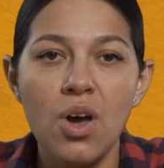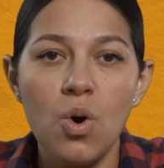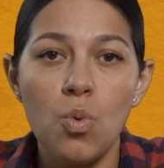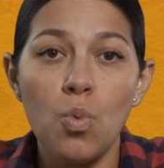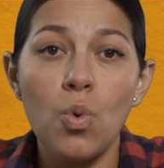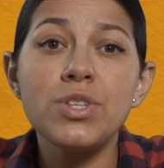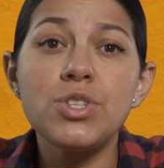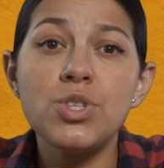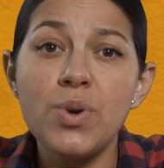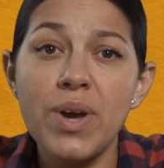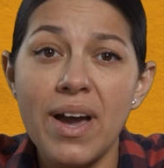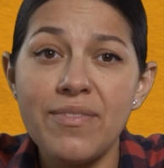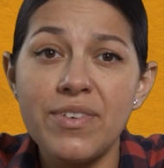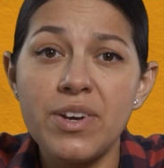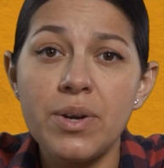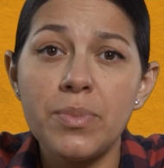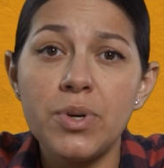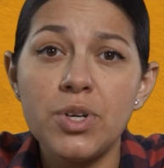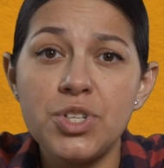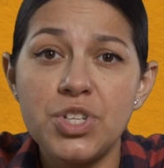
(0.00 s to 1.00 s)
Once you have an
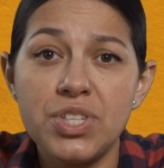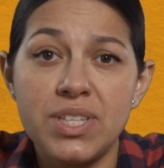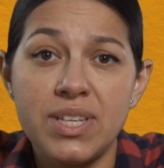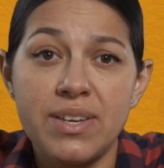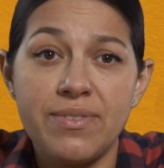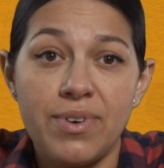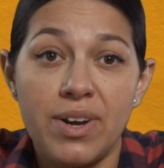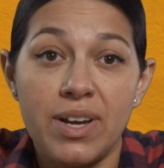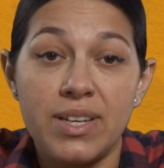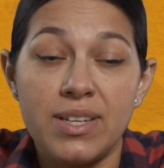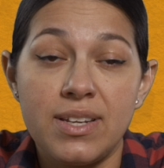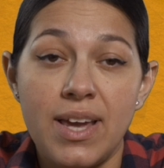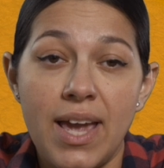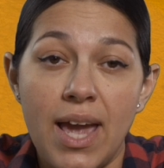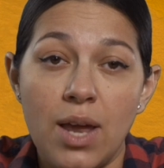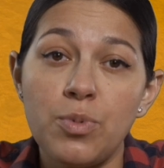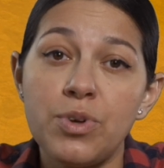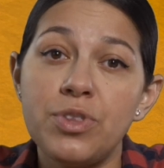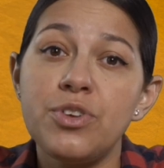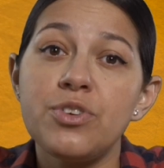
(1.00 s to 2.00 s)
emergency fund
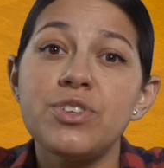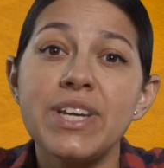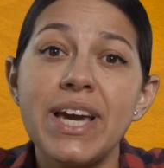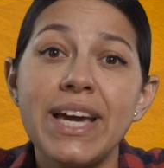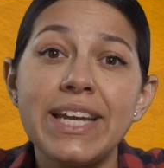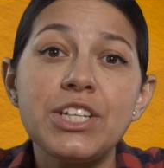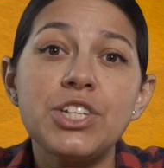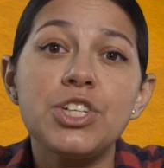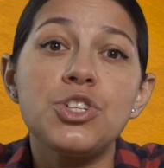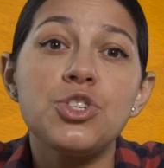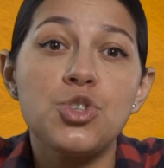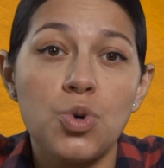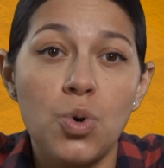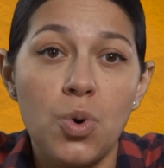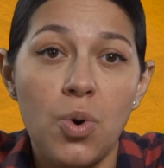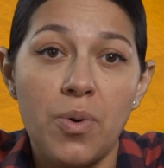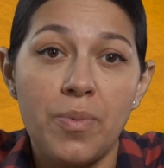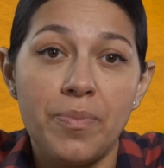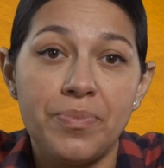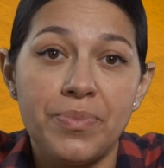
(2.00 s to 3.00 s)
and with your debt in
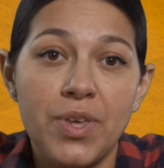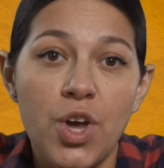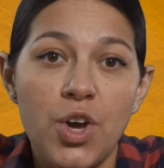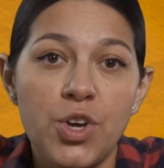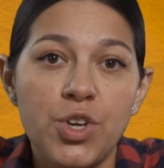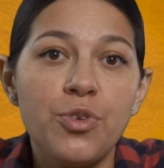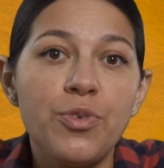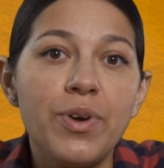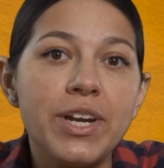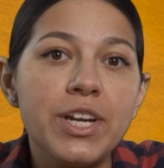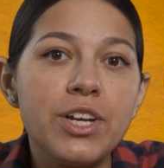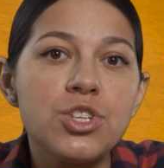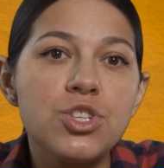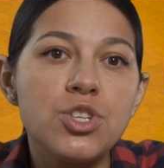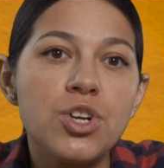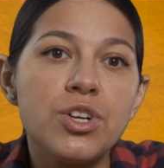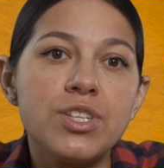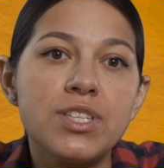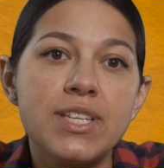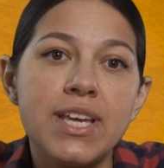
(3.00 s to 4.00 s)
control, you're ready to
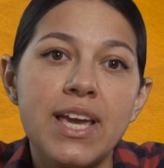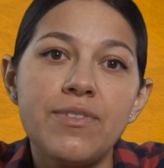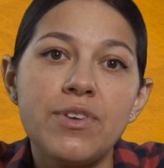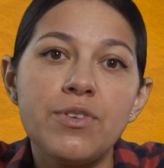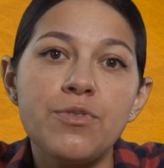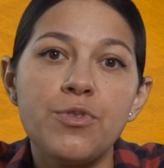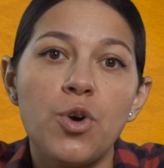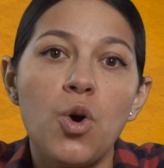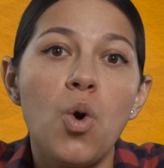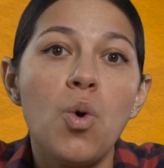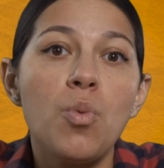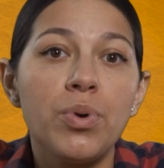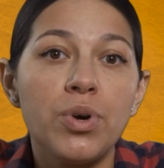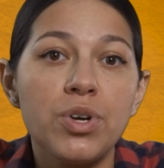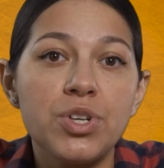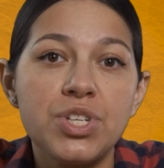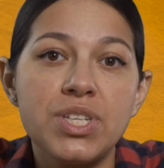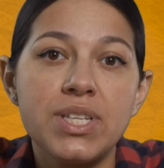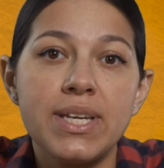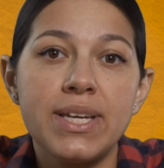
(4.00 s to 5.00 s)
start saving for home
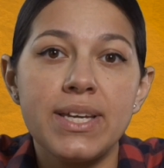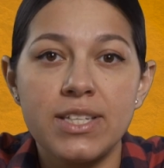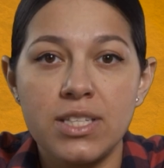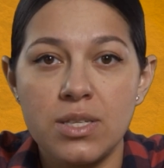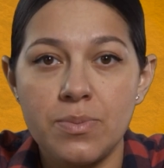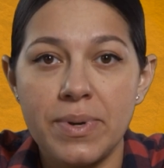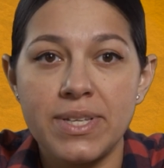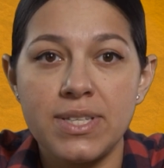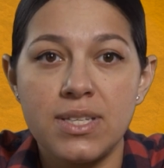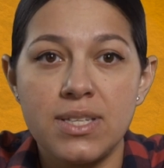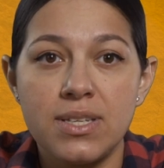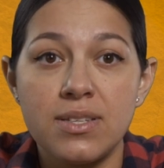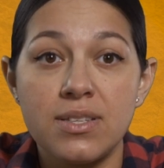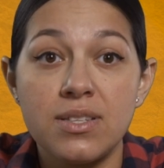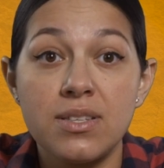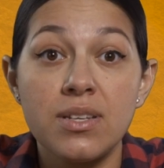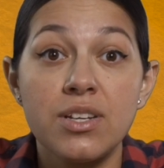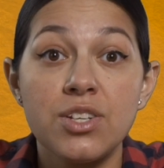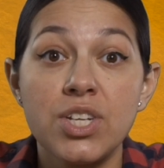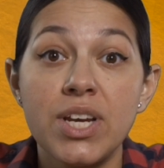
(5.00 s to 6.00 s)
purchasing expenses
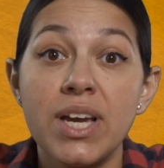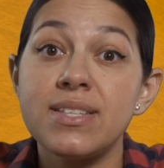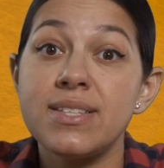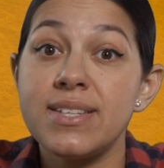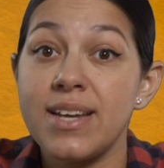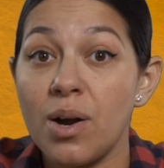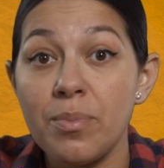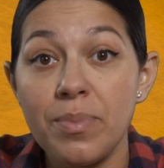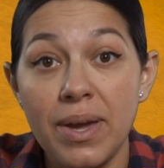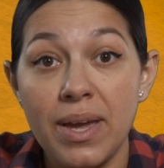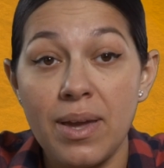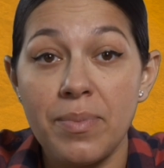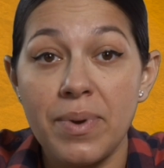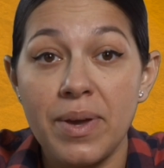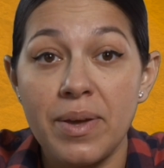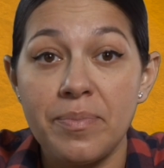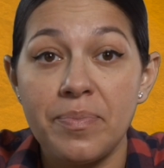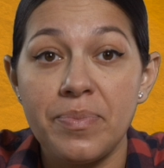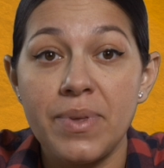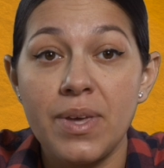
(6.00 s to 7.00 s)
such as down
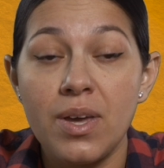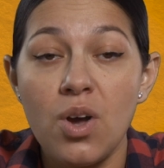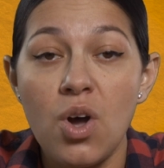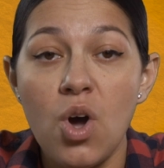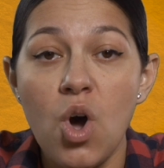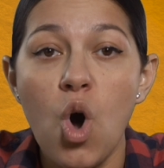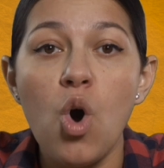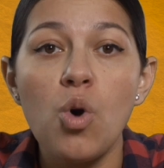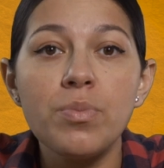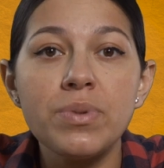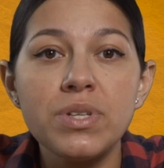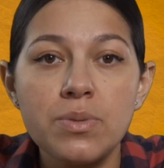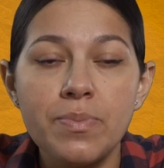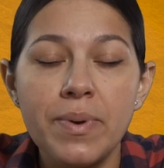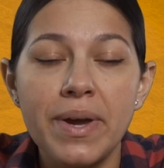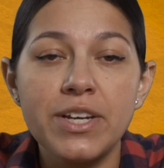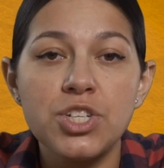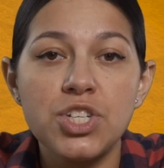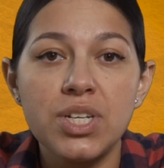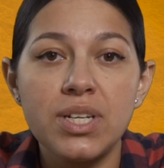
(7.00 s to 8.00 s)
payment, home
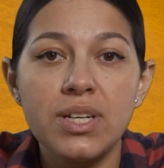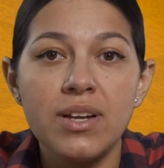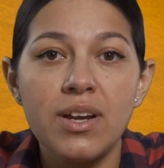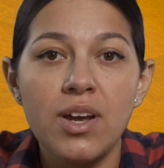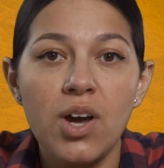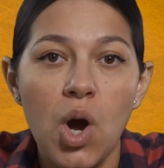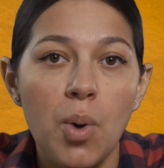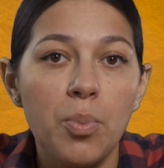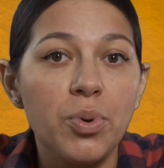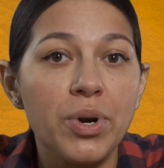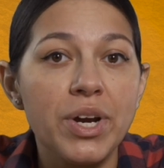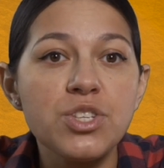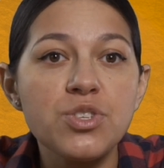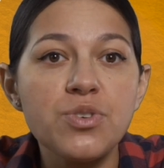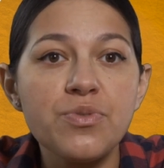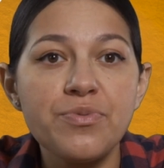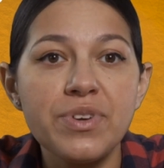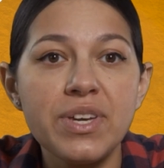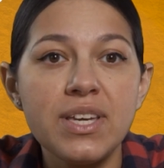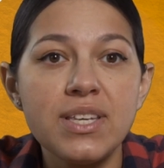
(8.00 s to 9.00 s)
inspection,
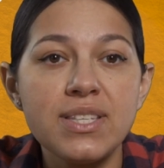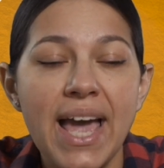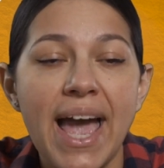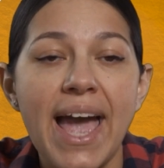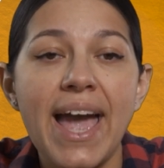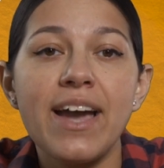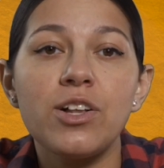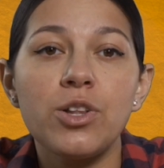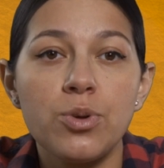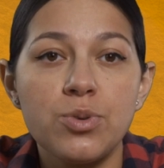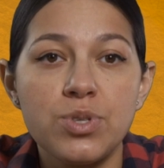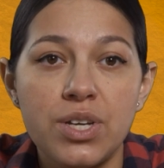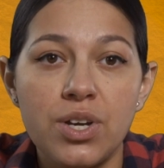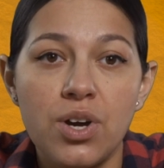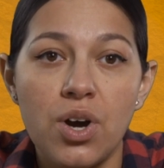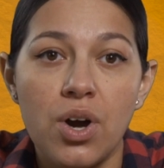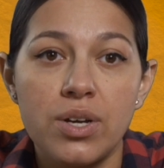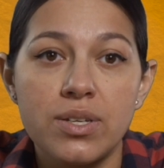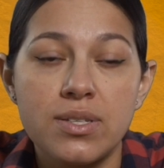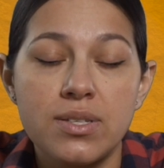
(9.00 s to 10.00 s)
appraisal fees, and closing
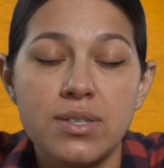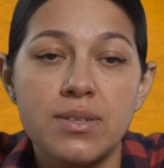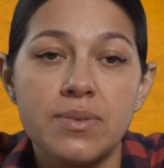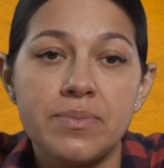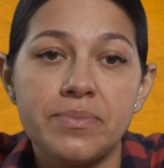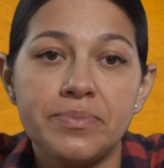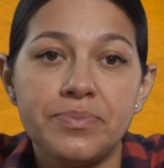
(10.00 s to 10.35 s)
costs.